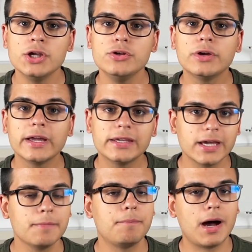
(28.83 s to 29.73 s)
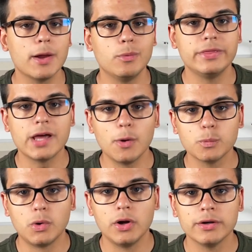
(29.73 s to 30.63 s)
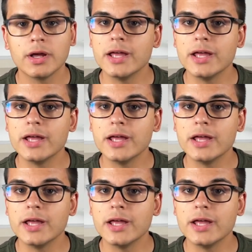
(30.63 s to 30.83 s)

you can get by without one,